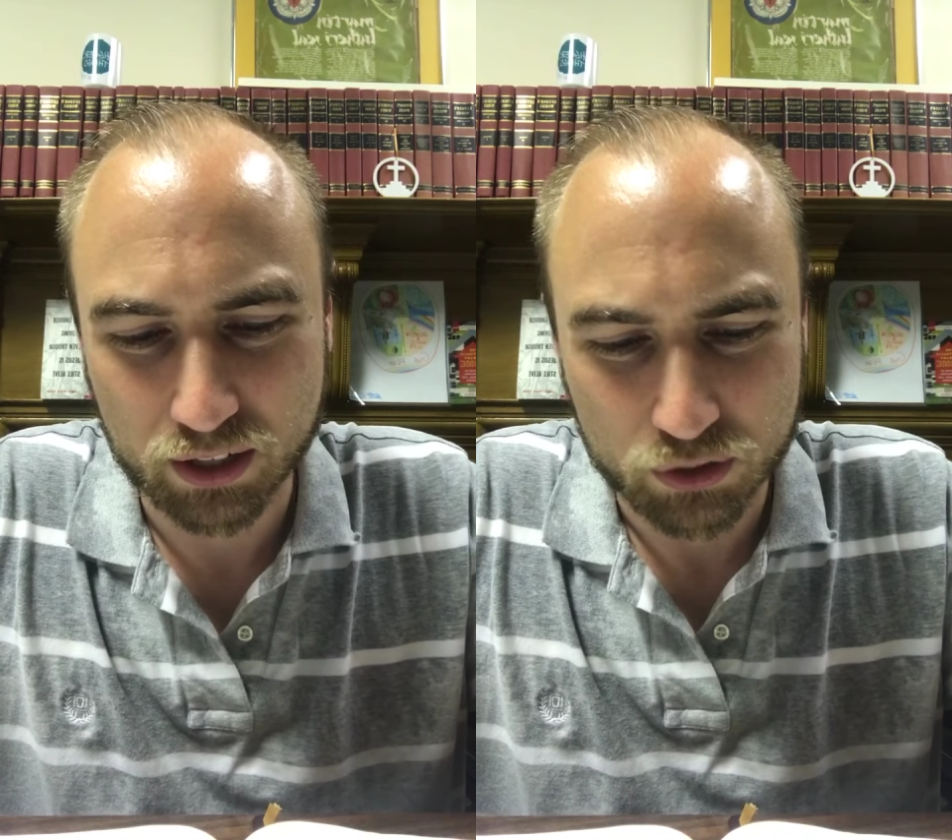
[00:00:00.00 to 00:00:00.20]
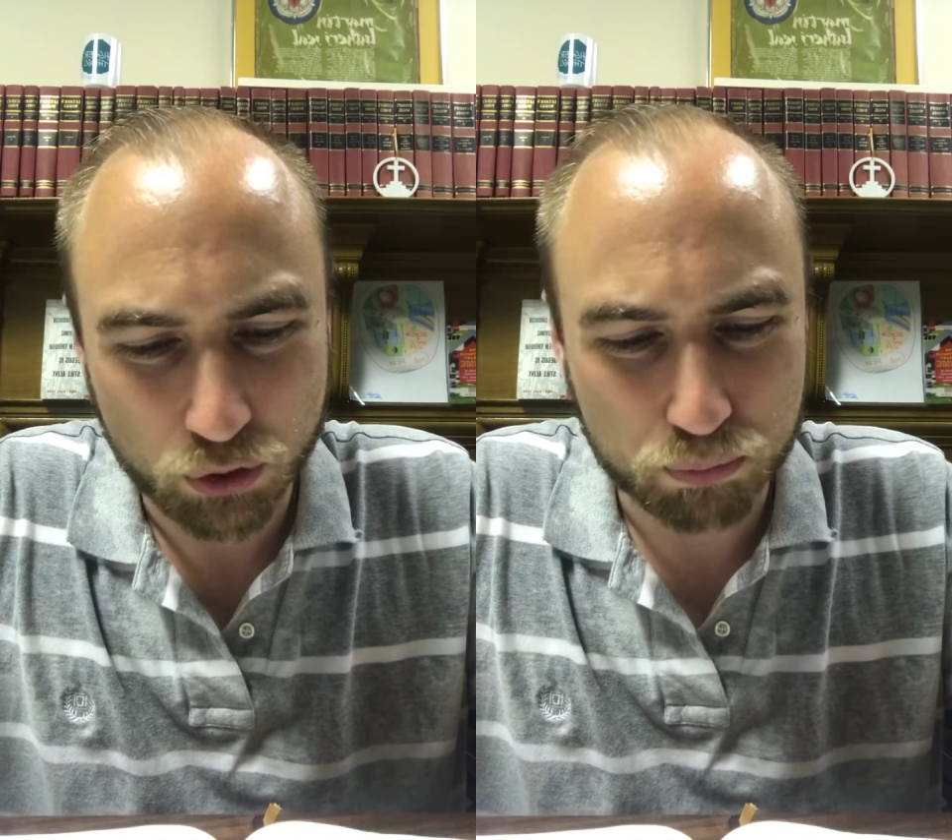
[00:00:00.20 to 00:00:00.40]

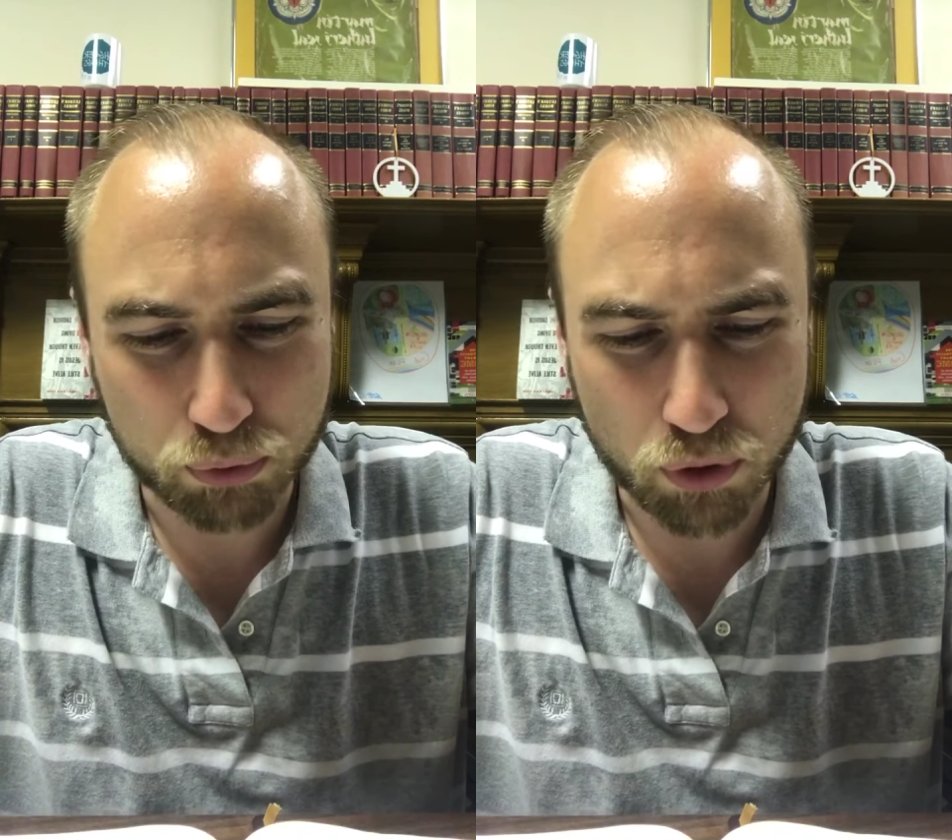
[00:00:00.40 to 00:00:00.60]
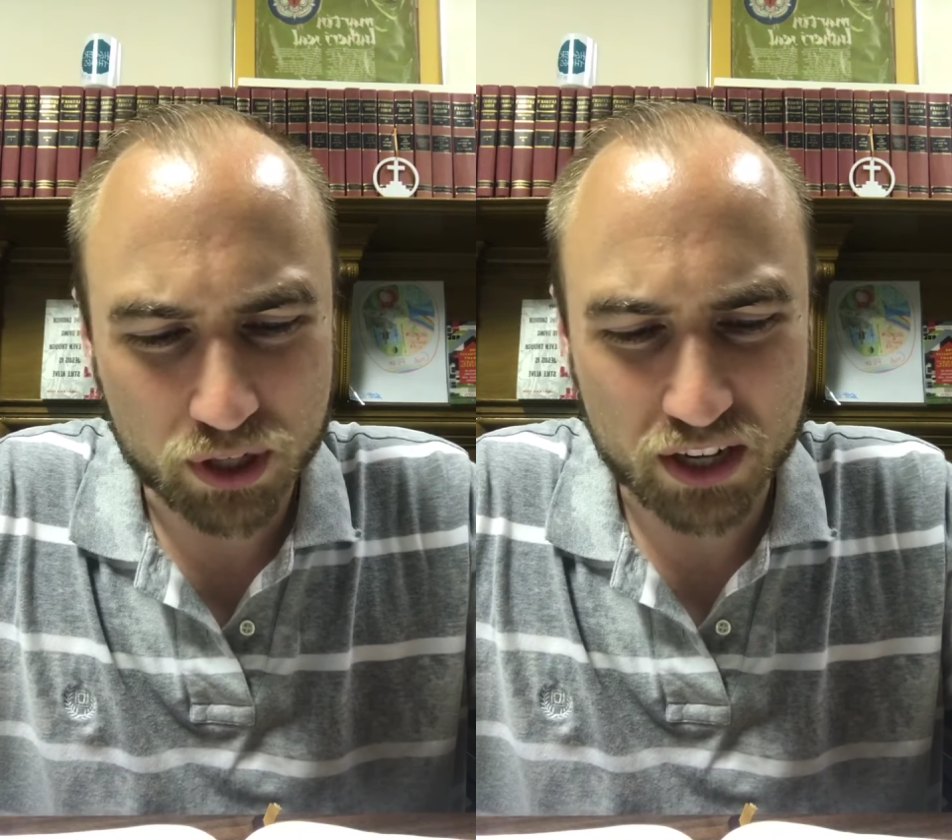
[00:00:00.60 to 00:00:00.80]
You
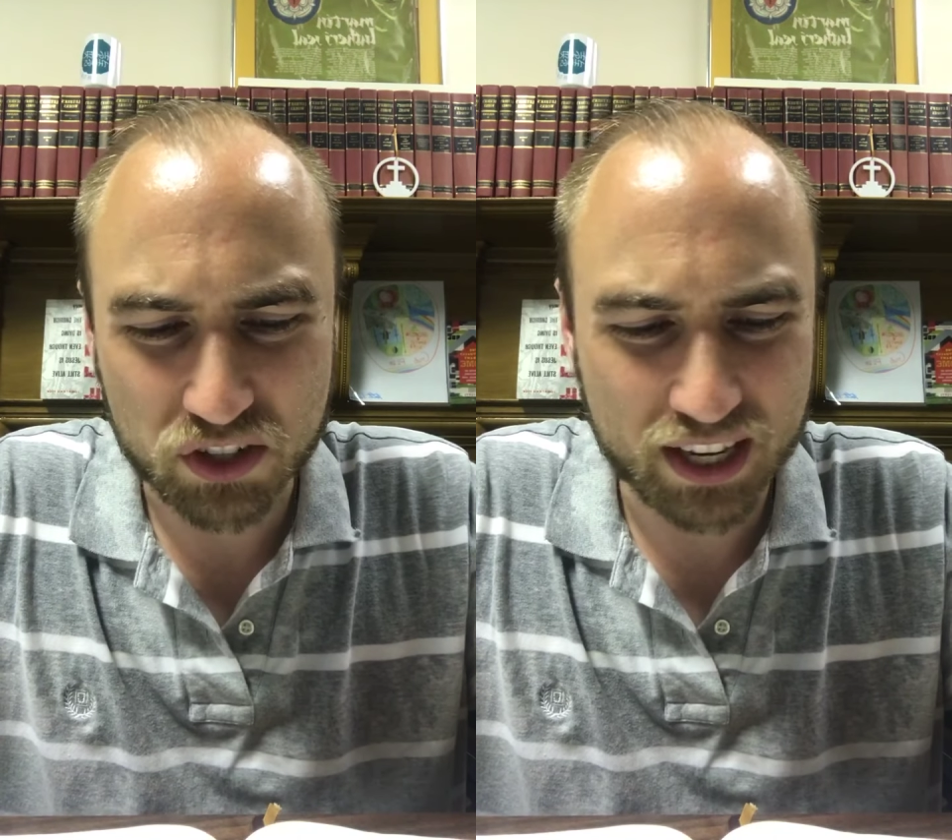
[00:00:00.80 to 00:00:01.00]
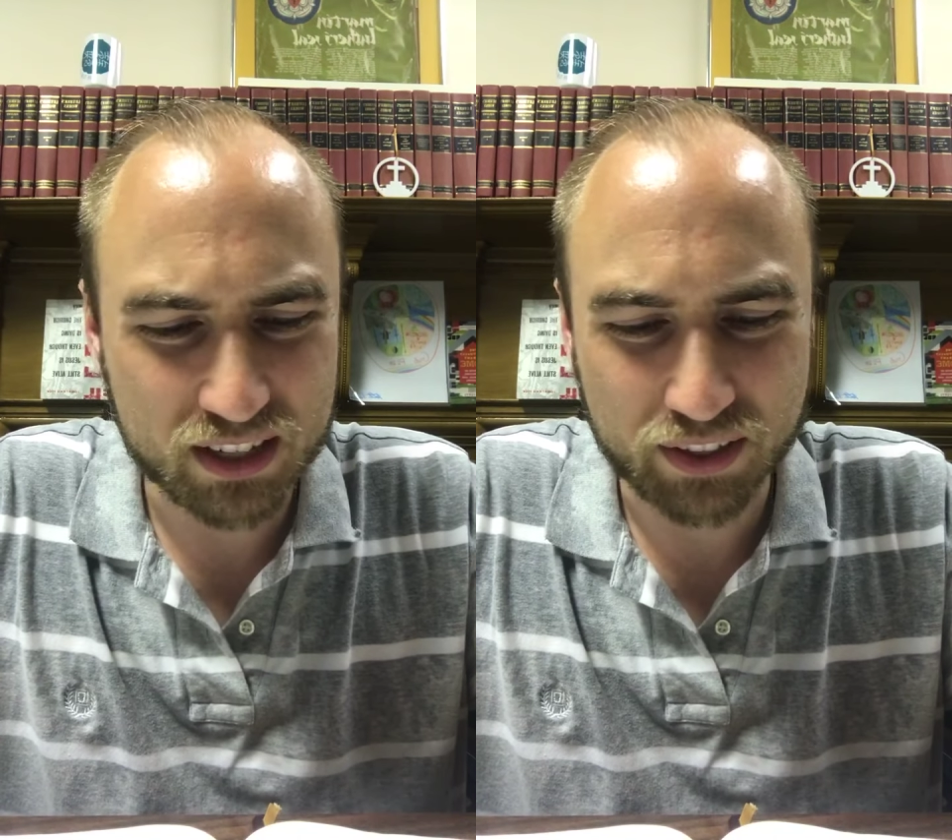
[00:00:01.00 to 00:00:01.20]
brought us
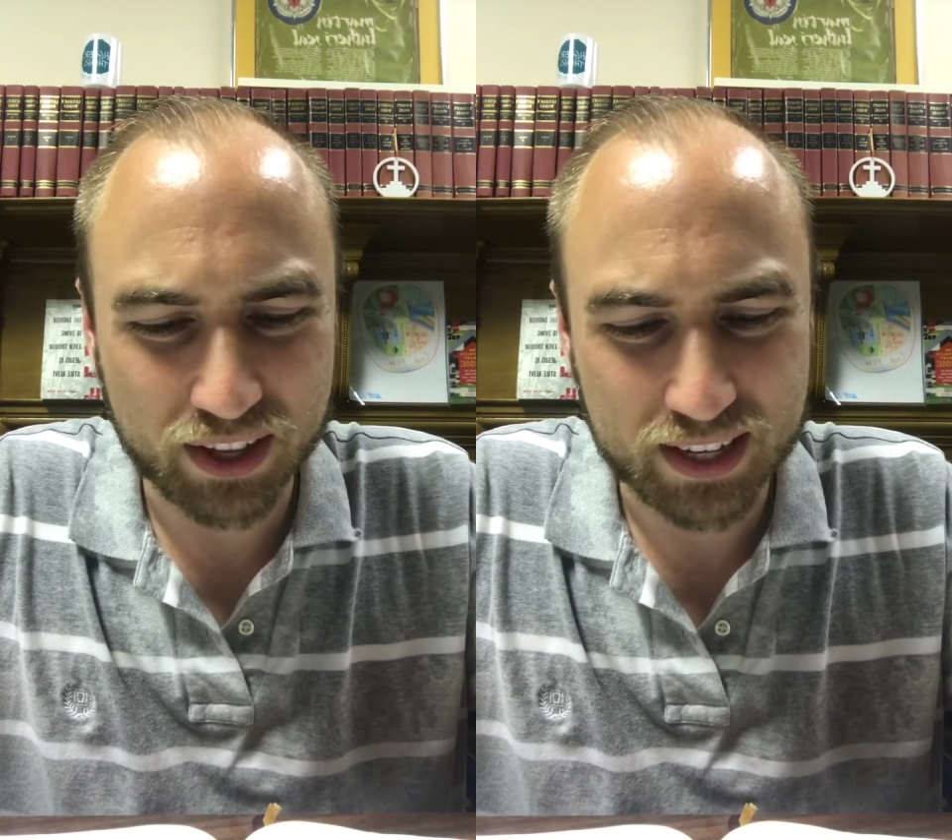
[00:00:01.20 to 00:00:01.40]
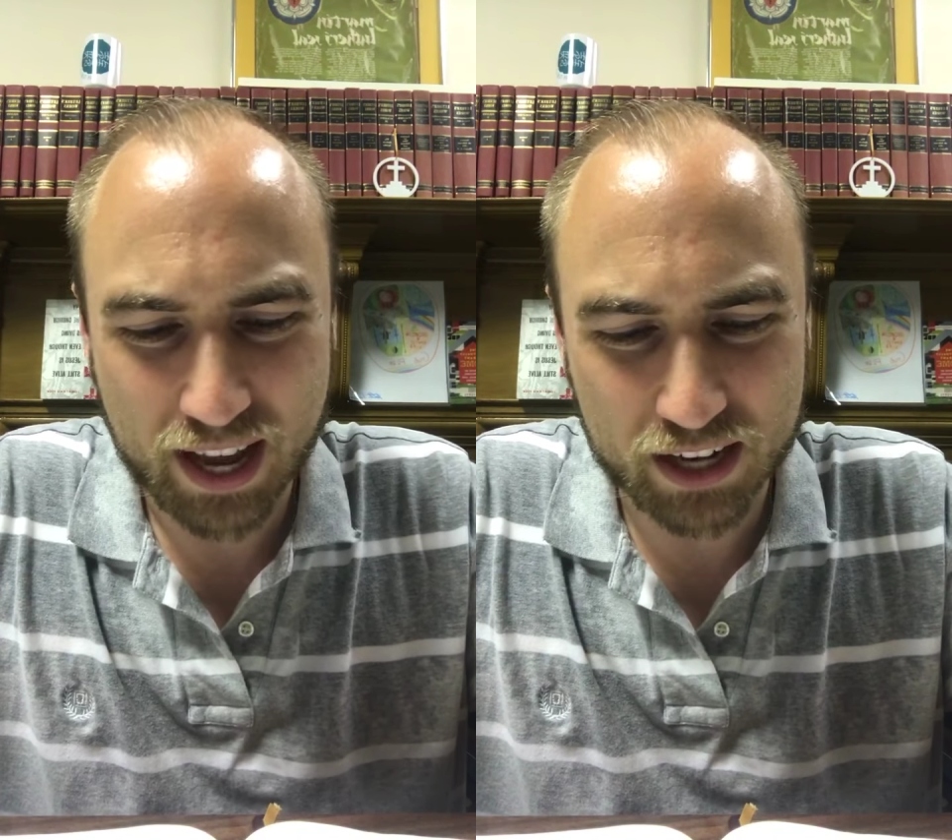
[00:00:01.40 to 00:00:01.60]
into the
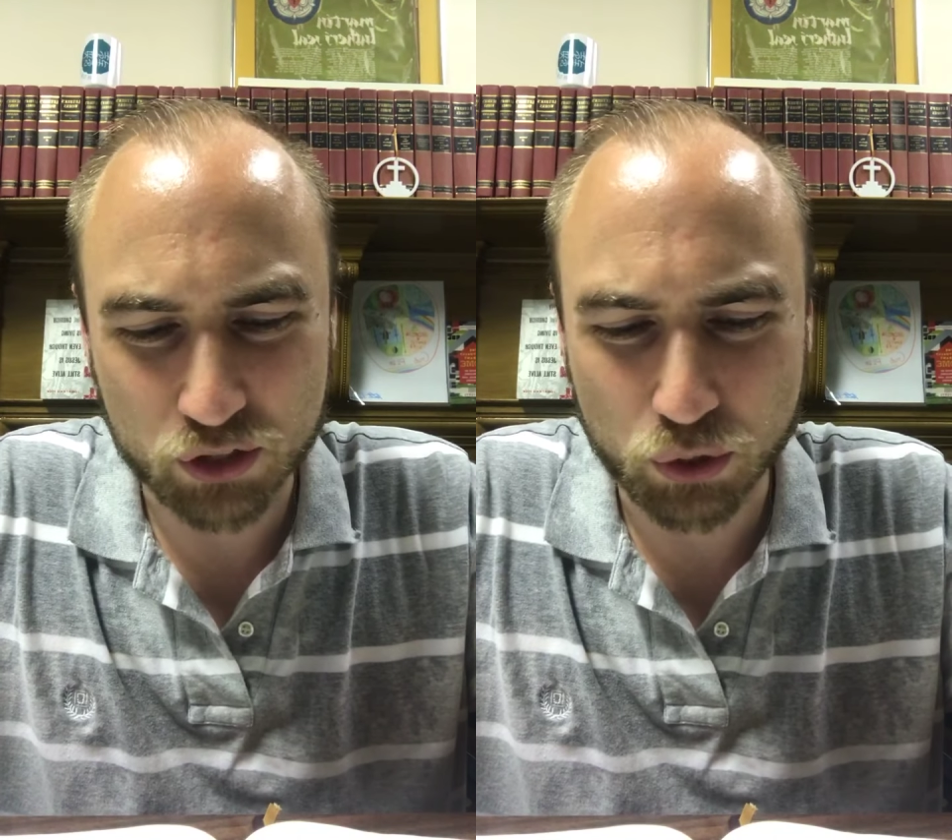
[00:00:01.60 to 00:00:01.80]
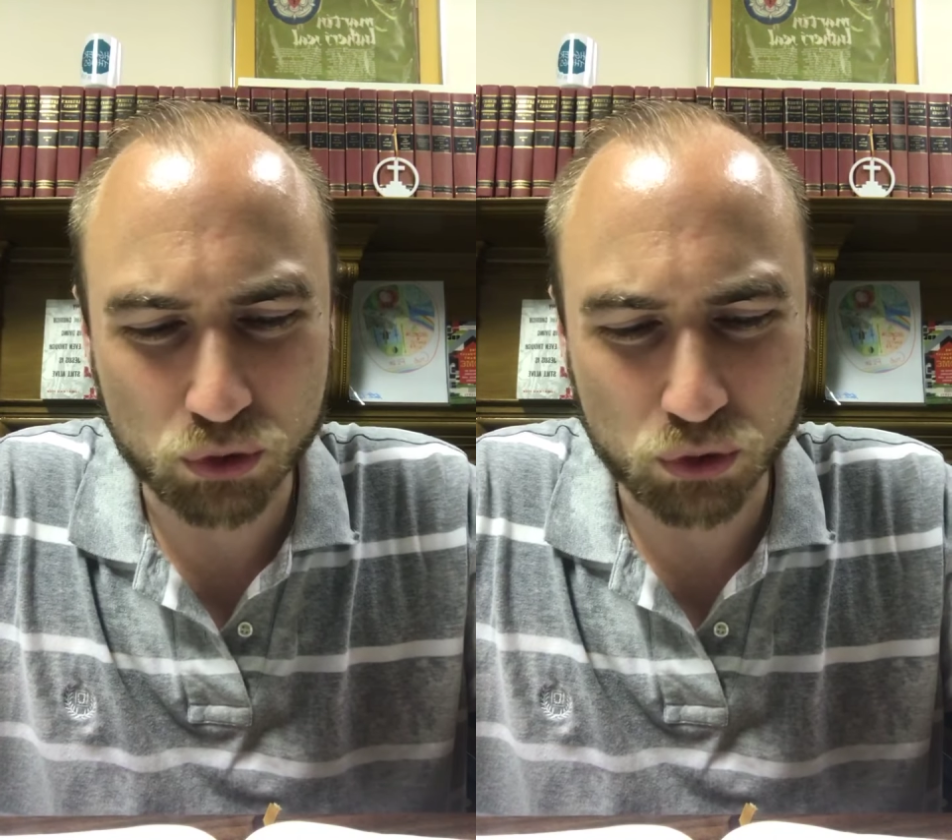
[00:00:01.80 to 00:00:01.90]
net.